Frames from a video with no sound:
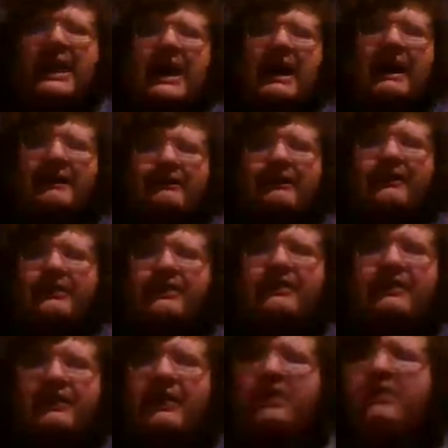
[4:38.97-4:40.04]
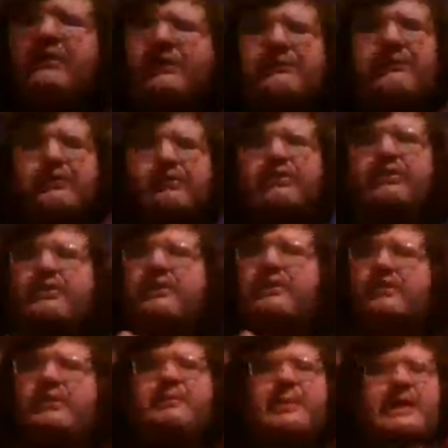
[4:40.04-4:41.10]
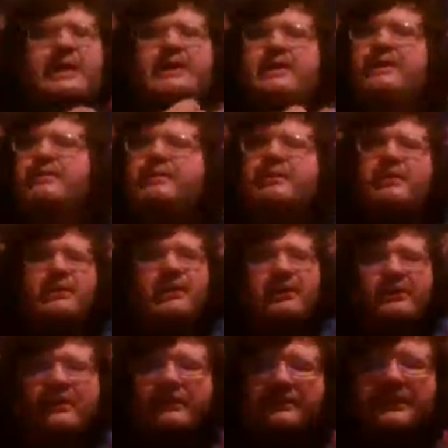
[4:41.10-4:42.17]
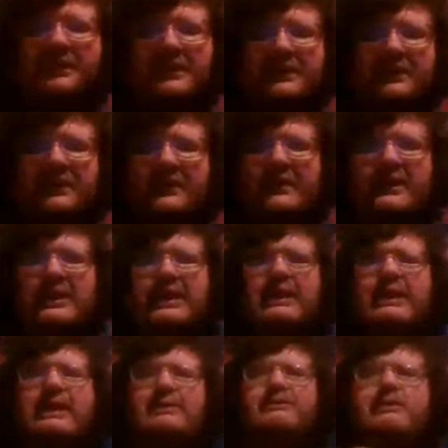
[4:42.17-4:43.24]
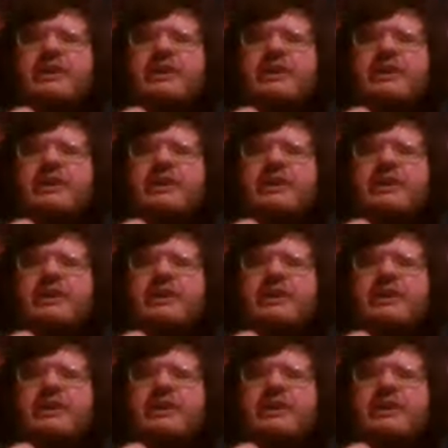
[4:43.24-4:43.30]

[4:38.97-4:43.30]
I was so influenced by liberalism and